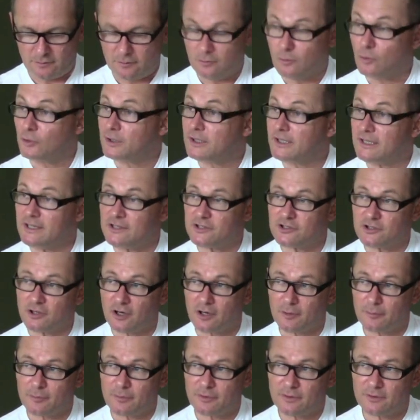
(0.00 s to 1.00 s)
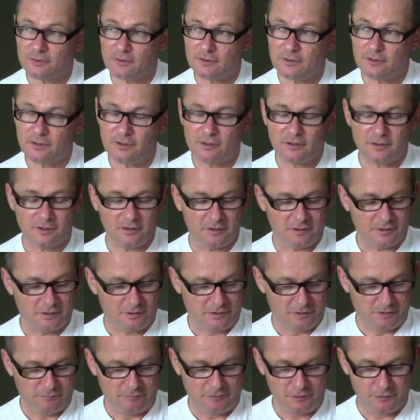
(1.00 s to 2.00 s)
or D sharp
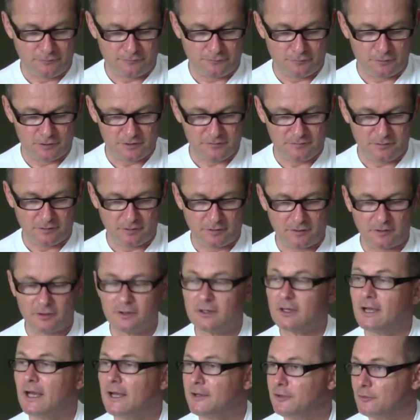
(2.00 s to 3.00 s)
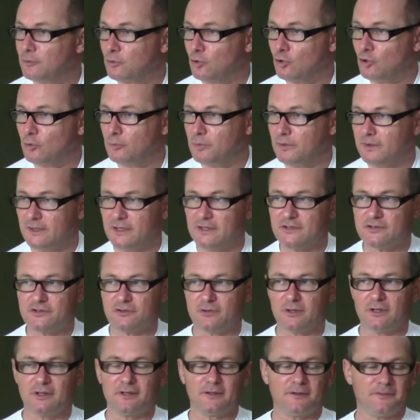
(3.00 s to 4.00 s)
with your first finger, and your open D
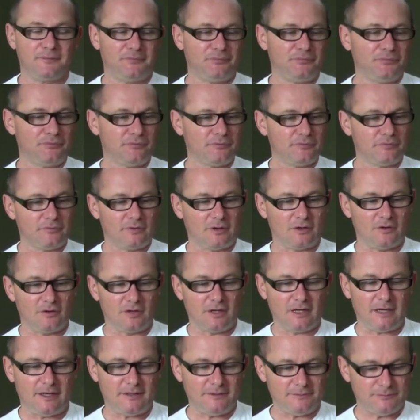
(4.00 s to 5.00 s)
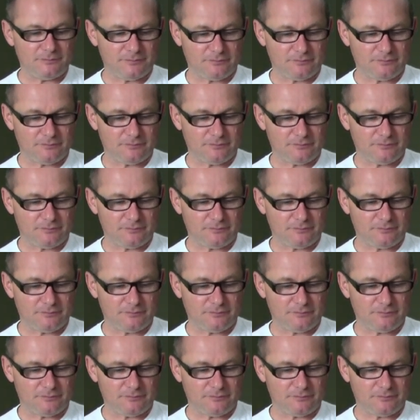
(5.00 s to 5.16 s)
string. Okay.